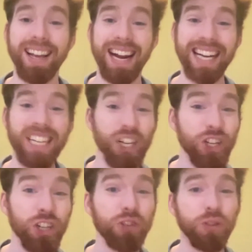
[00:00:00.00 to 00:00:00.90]
in
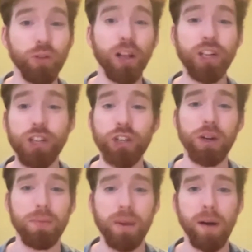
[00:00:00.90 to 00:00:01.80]
addition to the
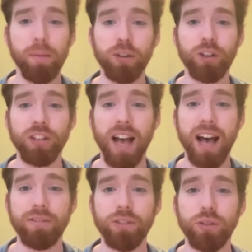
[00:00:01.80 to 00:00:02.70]
relationship that publishers
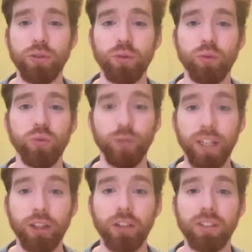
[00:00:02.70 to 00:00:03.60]
have to
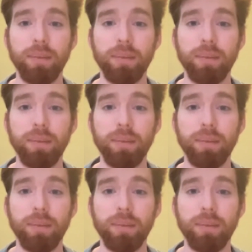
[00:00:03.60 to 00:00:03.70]
readers.